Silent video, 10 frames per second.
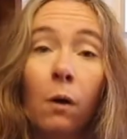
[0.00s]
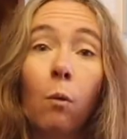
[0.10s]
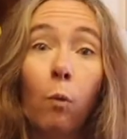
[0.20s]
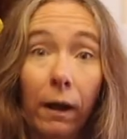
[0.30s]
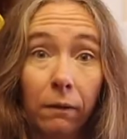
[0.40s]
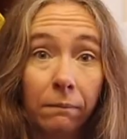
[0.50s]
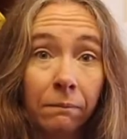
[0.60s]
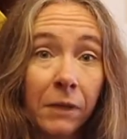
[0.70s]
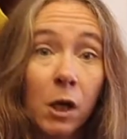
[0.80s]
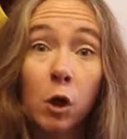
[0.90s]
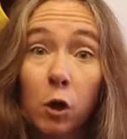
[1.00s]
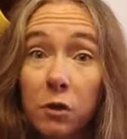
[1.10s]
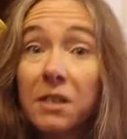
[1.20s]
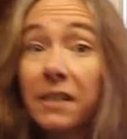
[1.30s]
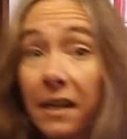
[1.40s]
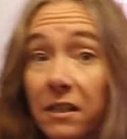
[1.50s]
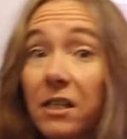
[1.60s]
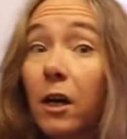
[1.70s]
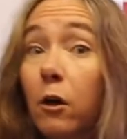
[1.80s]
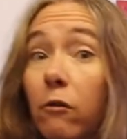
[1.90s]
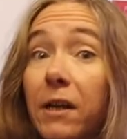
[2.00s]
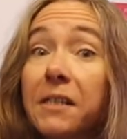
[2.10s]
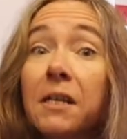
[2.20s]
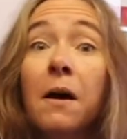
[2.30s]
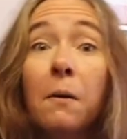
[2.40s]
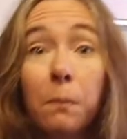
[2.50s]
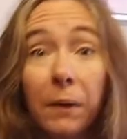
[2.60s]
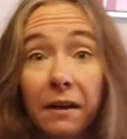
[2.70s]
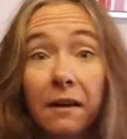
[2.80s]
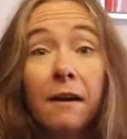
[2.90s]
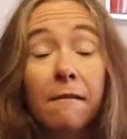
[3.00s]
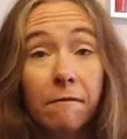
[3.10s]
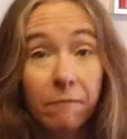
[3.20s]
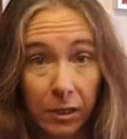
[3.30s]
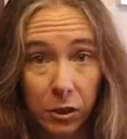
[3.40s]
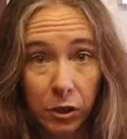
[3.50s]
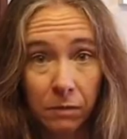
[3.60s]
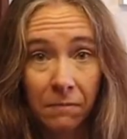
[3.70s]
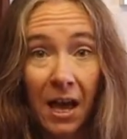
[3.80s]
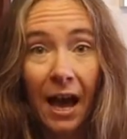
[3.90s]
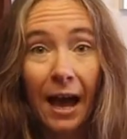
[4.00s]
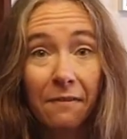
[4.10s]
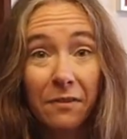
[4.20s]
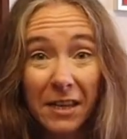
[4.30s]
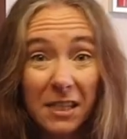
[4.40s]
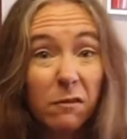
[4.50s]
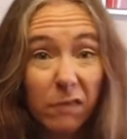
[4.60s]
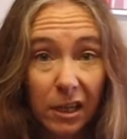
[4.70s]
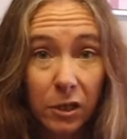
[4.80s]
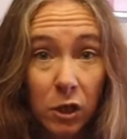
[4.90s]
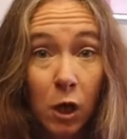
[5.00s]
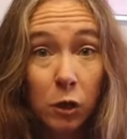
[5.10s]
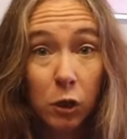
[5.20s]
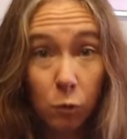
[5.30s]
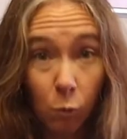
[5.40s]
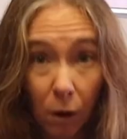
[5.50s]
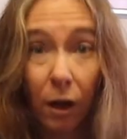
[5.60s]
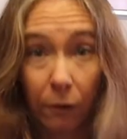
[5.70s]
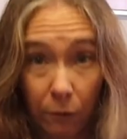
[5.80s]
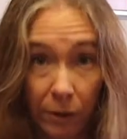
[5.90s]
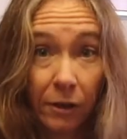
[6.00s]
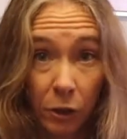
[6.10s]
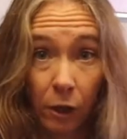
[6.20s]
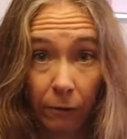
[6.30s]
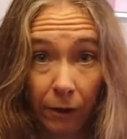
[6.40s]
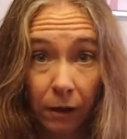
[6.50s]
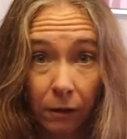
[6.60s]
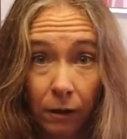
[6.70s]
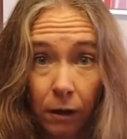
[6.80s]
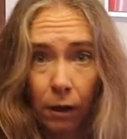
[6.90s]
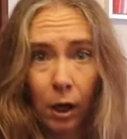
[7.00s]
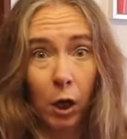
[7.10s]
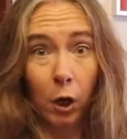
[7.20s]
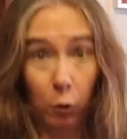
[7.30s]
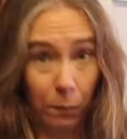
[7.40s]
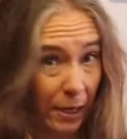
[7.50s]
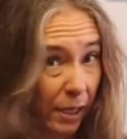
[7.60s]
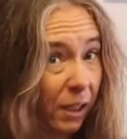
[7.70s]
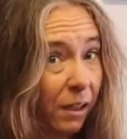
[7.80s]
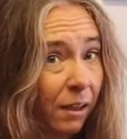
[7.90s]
Well, God sent a great big fish, and this fish swallowed Jonah. Who, me?